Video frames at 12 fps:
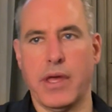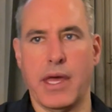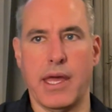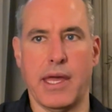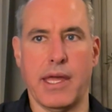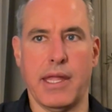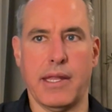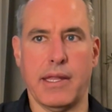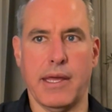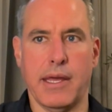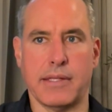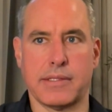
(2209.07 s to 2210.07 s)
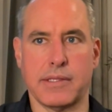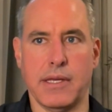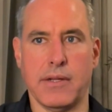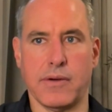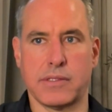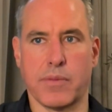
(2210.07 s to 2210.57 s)
And it's
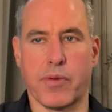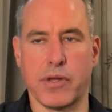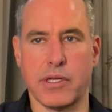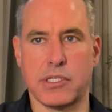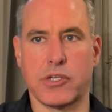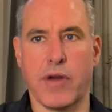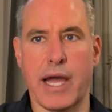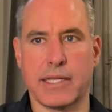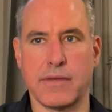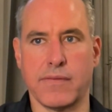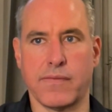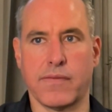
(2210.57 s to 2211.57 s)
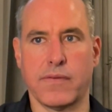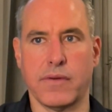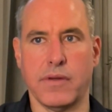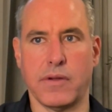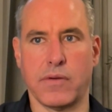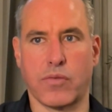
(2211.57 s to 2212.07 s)
a pretty attractive,
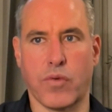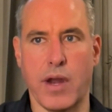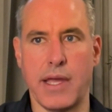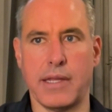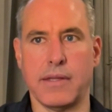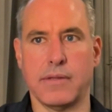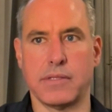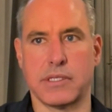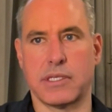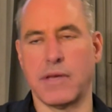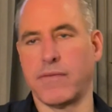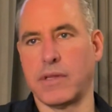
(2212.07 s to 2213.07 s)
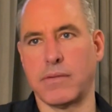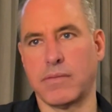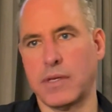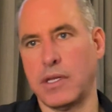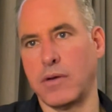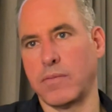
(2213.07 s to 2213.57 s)
rate just given
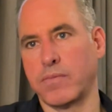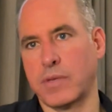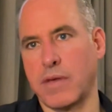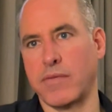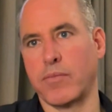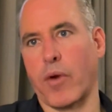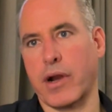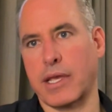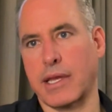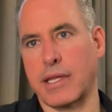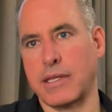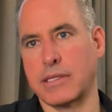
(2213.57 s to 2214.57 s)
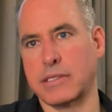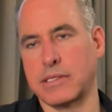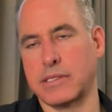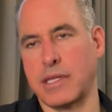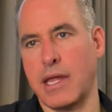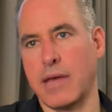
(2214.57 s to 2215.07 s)
market
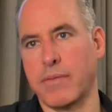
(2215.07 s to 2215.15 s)
conditions today.